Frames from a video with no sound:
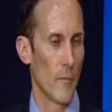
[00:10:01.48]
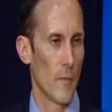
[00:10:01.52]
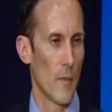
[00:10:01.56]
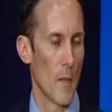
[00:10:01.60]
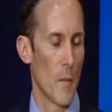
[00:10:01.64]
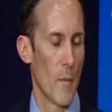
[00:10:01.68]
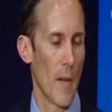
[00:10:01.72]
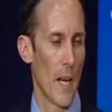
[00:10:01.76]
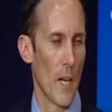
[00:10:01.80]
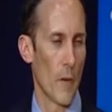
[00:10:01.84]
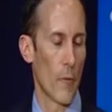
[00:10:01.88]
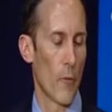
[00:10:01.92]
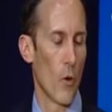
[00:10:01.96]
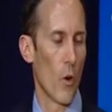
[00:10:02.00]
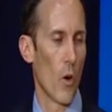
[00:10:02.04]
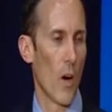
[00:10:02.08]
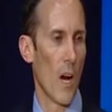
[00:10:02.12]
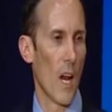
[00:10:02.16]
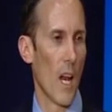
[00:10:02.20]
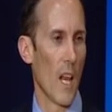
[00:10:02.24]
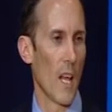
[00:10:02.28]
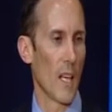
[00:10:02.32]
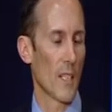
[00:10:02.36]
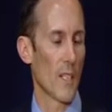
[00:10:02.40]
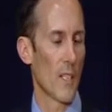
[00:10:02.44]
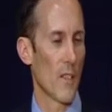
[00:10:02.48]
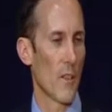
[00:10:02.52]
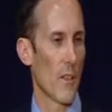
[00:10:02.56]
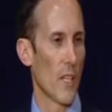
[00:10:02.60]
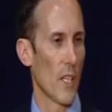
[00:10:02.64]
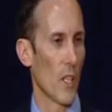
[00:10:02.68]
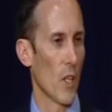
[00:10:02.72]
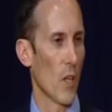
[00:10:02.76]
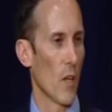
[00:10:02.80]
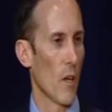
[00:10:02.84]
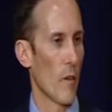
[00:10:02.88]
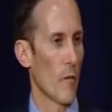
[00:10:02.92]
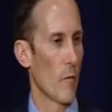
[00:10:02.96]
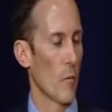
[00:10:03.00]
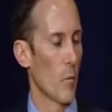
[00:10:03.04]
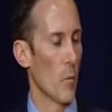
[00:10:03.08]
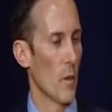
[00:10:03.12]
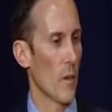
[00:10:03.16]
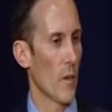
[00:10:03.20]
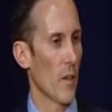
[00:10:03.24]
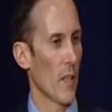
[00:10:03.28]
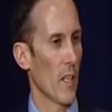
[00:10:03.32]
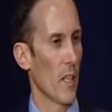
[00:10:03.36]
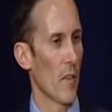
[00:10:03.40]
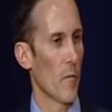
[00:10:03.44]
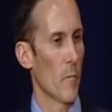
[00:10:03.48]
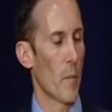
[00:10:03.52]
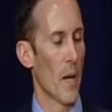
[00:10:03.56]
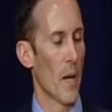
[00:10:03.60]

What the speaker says: The metaphor I like to think of when we think of